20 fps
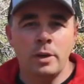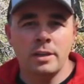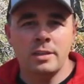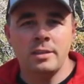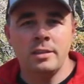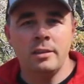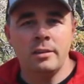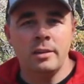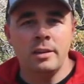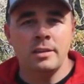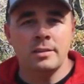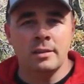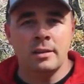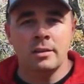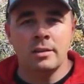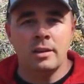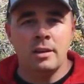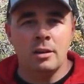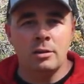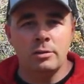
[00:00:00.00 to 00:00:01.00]
my series
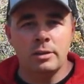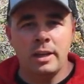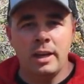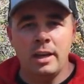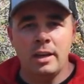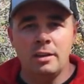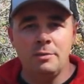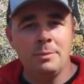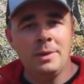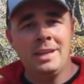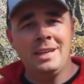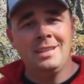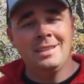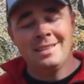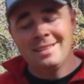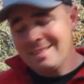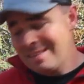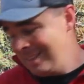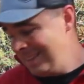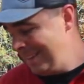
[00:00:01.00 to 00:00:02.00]
on goat care and
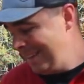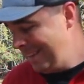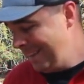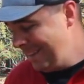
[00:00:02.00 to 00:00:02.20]
maintenance.